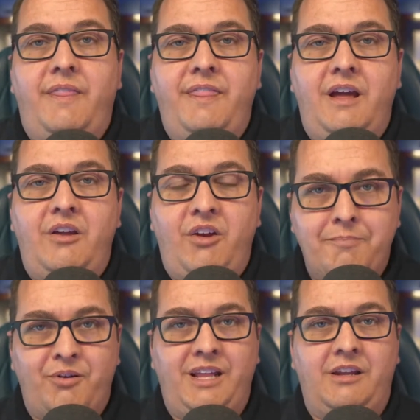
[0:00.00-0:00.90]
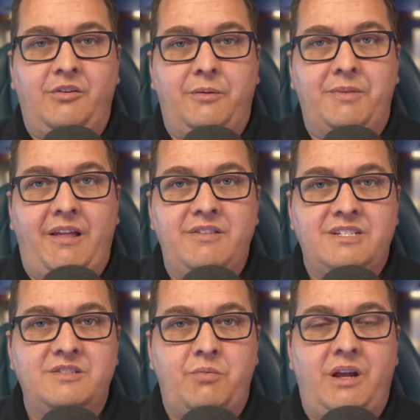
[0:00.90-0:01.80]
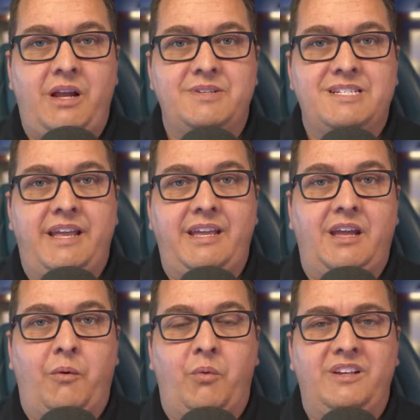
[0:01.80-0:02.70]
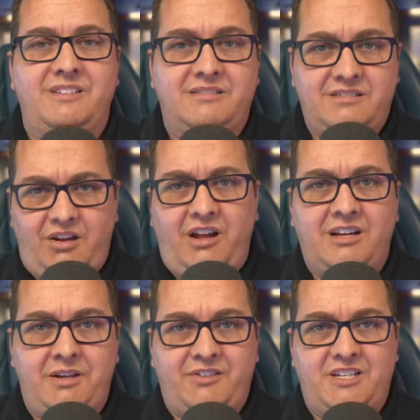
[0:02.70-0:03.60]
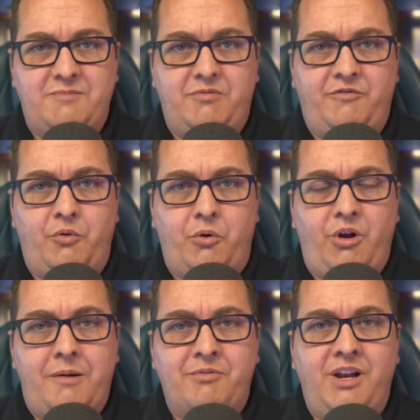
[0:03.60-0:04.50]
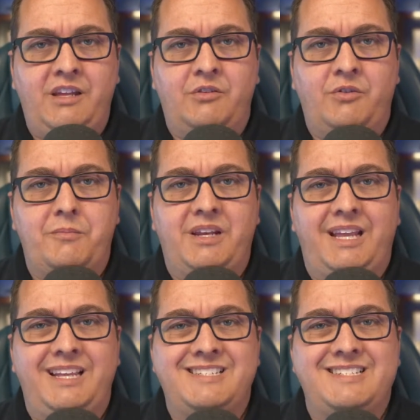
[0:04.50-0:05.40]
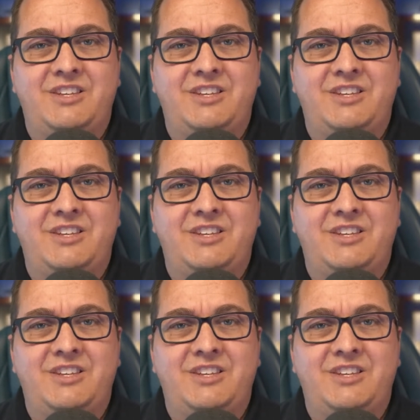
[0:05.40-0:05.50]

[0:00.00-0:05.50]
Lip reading: an operating agreement, and this is why I was saying I wanted to talk about this before. An operating agreement is